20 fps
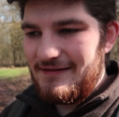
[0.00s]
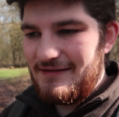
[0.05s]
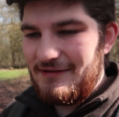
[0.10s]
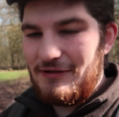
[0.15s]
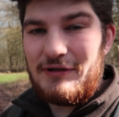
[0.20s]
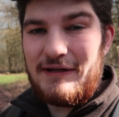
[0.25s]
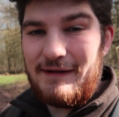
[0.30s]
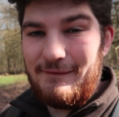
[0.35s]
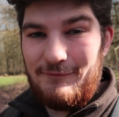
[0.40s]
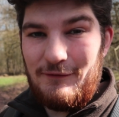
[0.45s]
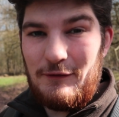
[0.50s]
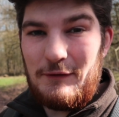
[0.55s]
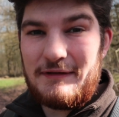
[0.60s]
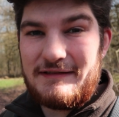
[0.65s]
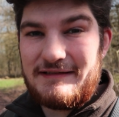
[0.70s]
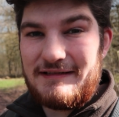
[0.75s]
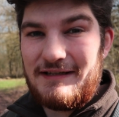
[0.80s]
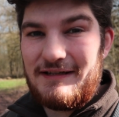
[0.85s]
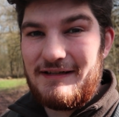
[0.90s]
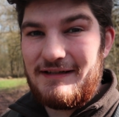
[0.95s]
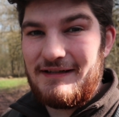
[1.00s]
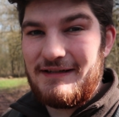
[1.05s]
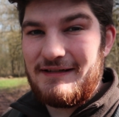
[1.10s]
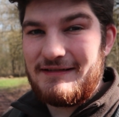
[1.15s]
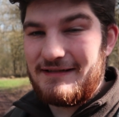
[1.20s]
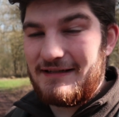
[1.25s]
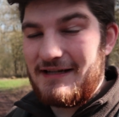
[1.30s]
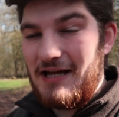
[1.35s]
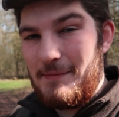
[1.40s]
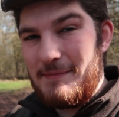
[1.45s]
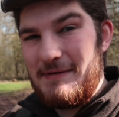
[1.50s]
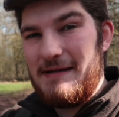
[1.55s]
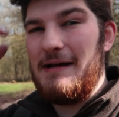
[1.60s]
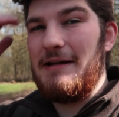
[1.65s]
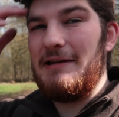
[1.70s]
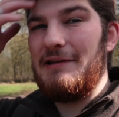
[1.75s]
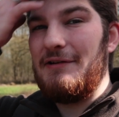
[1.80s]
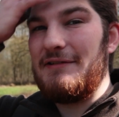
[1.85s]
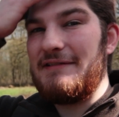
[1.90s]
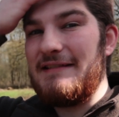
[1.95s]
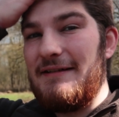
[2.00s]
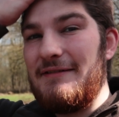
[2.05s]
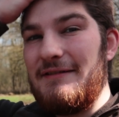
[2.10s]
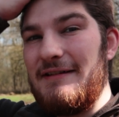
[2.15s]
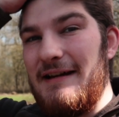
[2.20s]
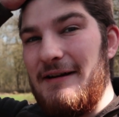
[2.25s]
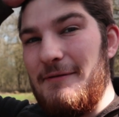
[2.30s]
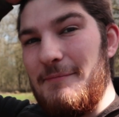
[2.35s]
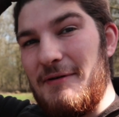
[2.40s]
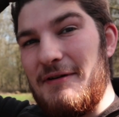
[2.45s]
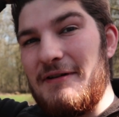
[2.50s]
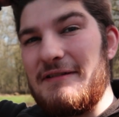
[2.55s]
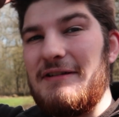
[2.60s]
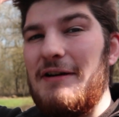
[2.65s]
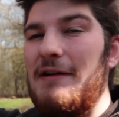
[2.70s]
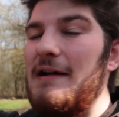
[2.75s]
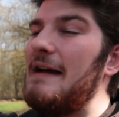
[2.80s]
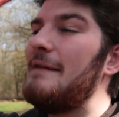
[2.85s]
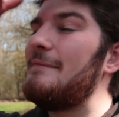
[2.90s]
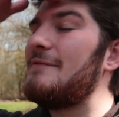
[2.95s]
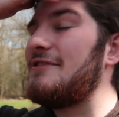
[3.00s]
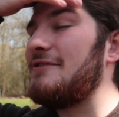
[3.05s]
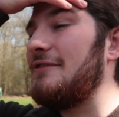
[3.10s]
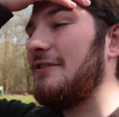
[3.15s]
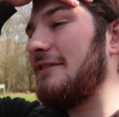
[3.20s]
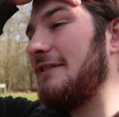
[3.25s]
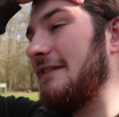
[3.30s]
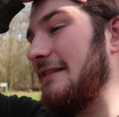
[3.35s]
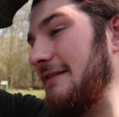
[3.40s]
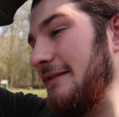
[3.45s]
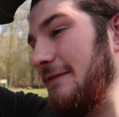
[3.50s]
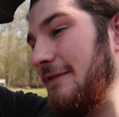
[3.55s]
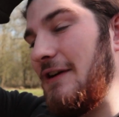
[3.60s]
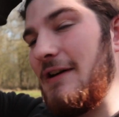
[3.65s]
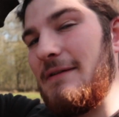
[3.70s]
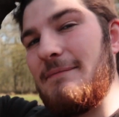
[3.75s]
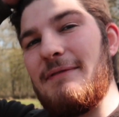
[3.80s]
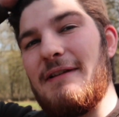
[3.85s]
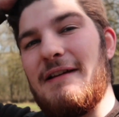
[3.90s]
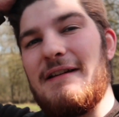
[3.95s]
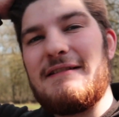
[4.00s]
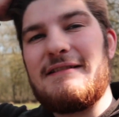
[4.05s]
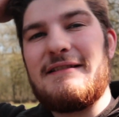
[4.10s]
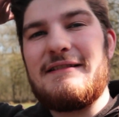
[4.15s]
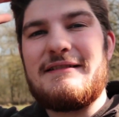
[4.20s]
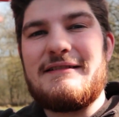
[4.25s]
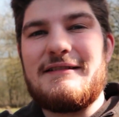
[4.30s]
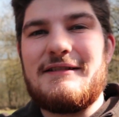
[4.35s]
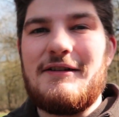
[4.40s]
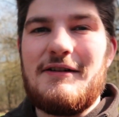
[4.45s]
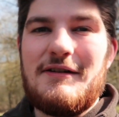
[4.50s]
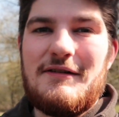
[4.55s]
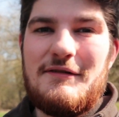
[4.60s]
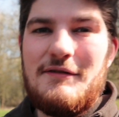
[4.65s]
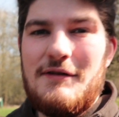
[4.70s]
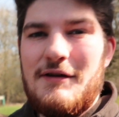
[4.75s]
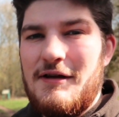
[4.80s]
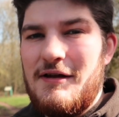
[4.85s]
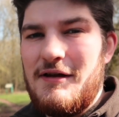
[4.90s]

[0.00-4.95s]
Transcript: Looking forward to, to coming out of lockdown now because I am struggling to find places to go.